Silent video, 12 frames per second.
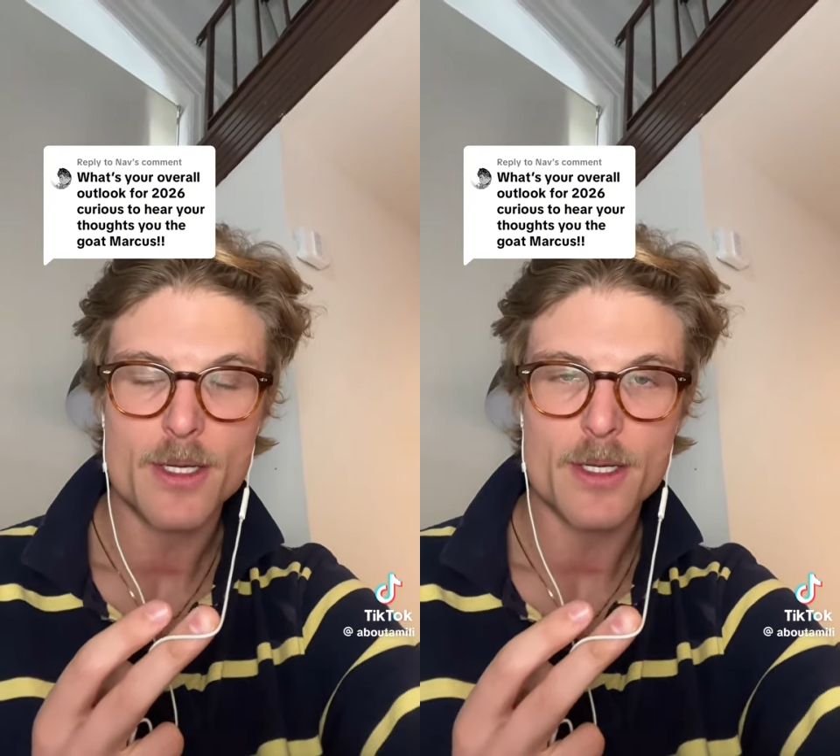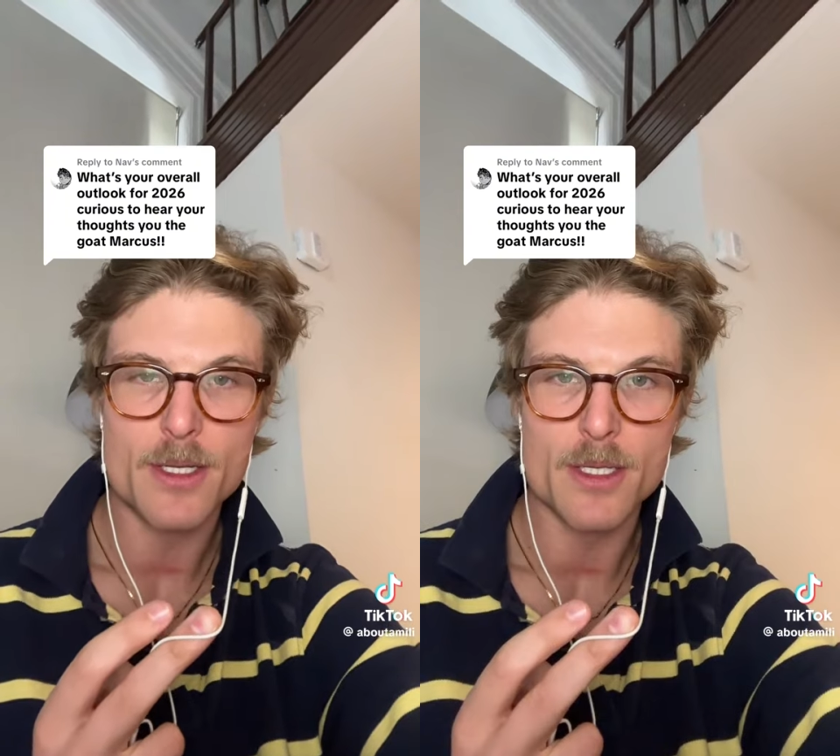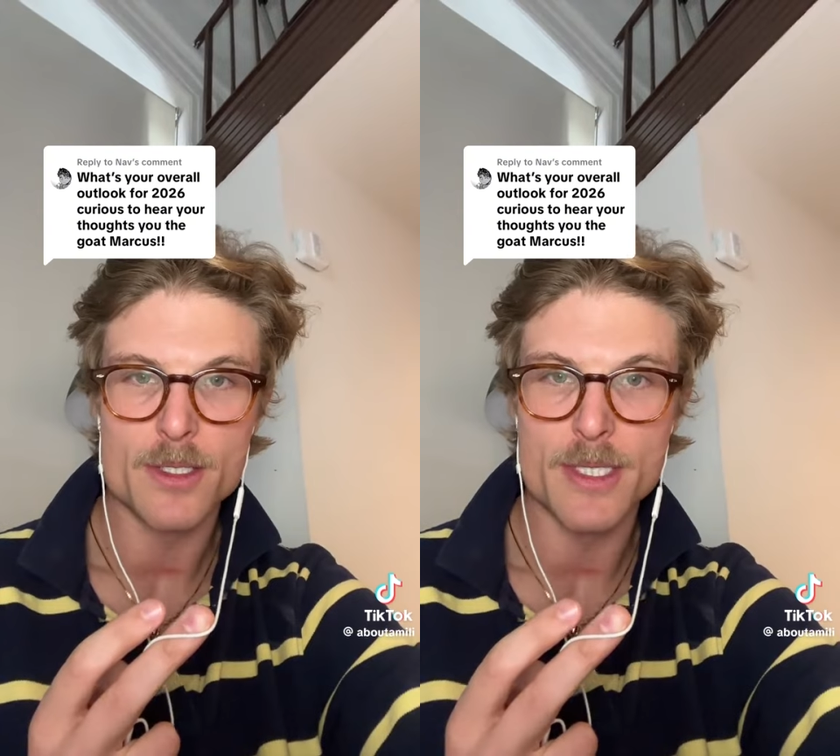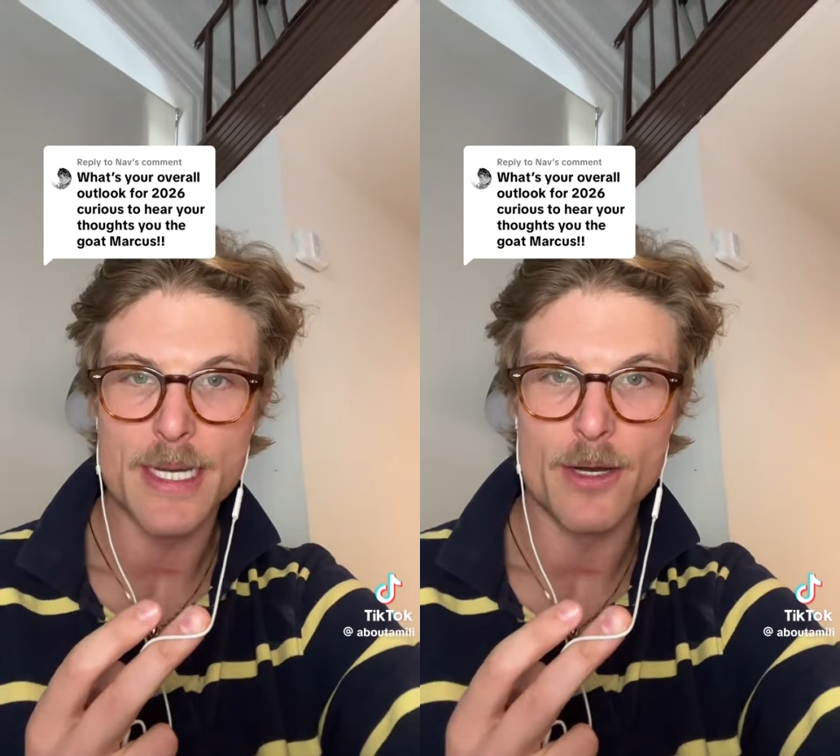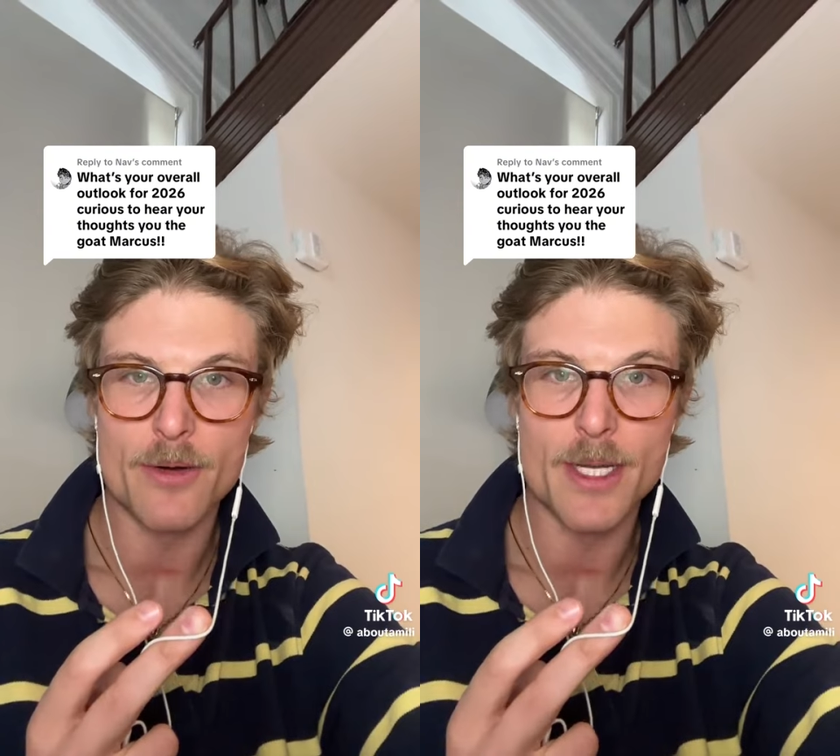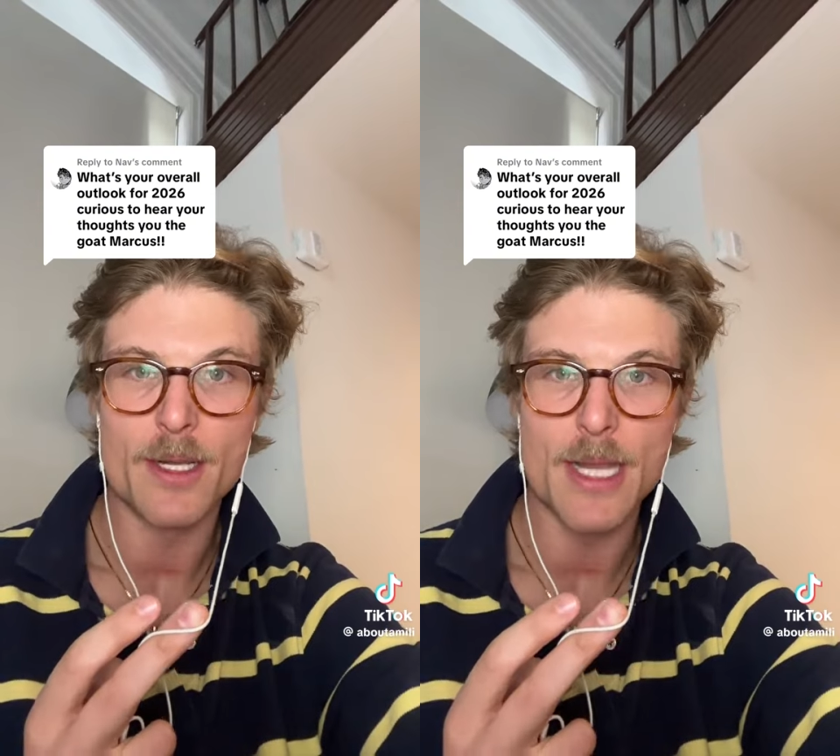is now
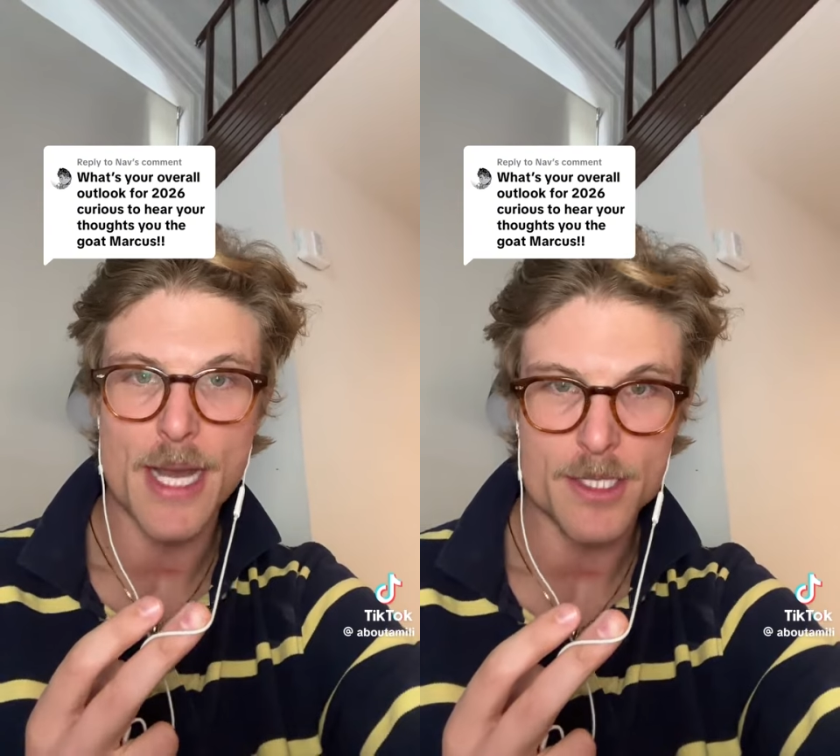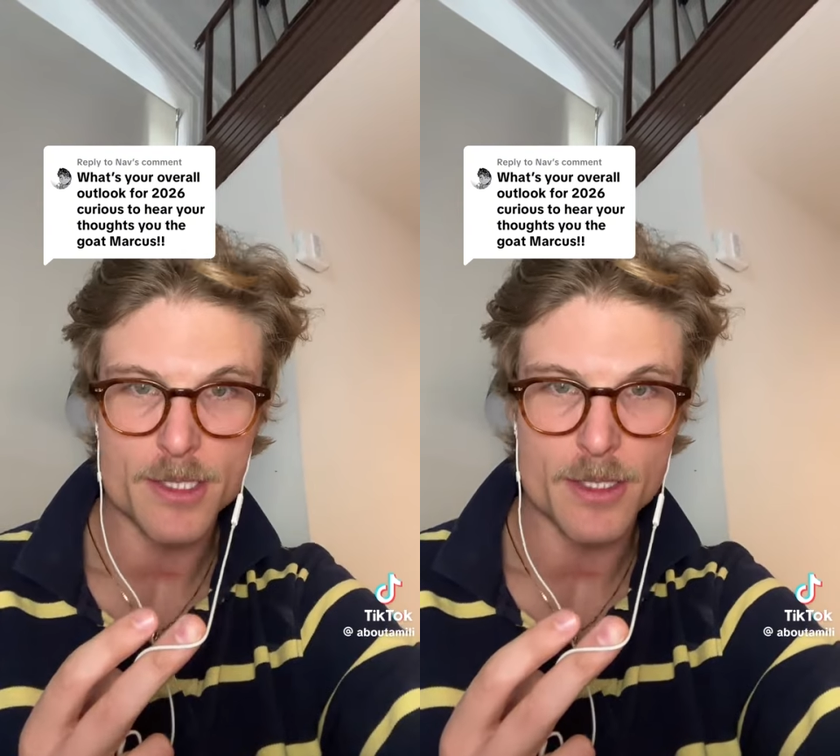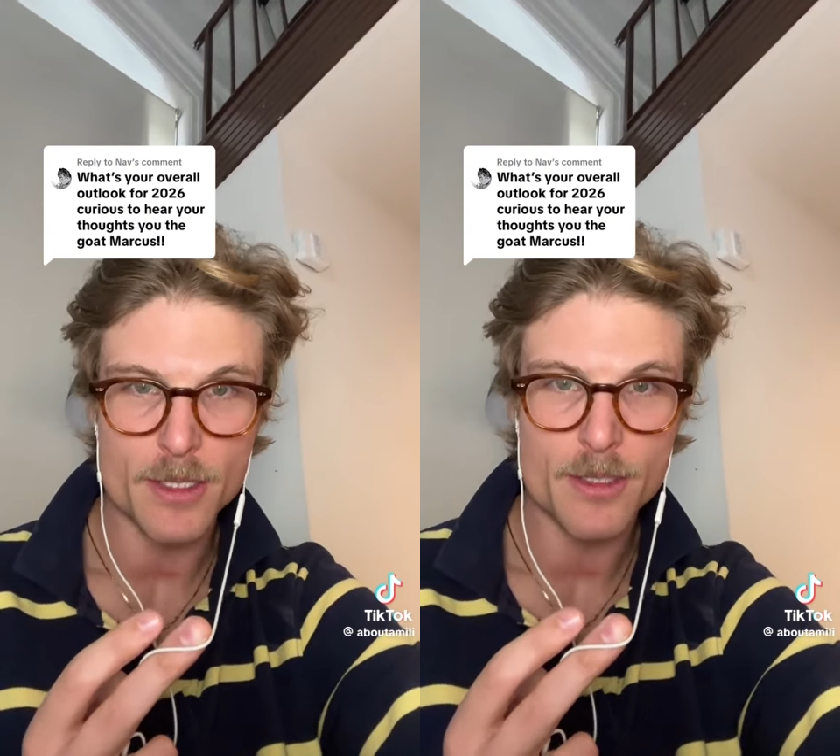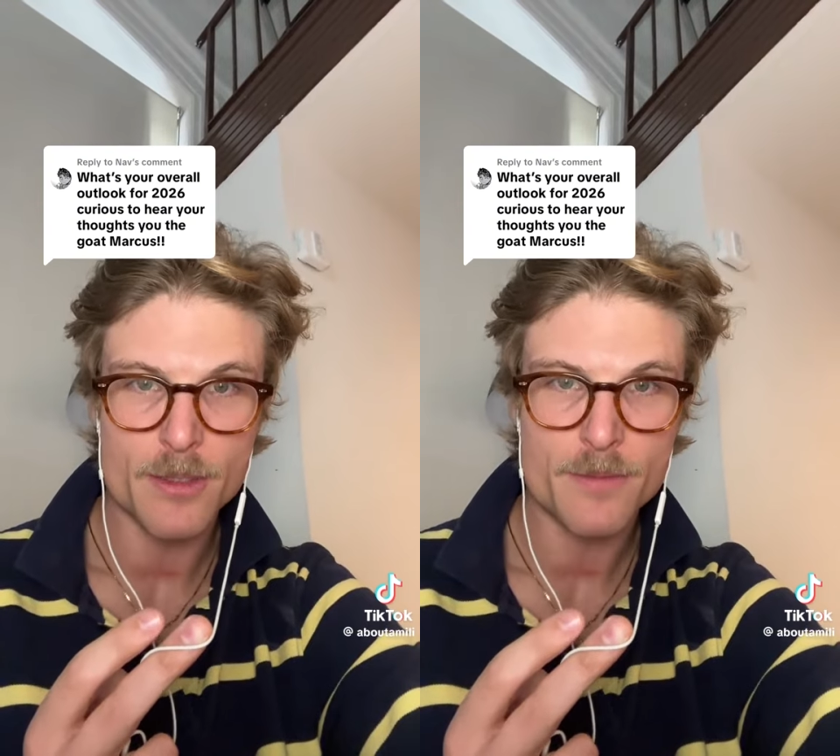inelastic.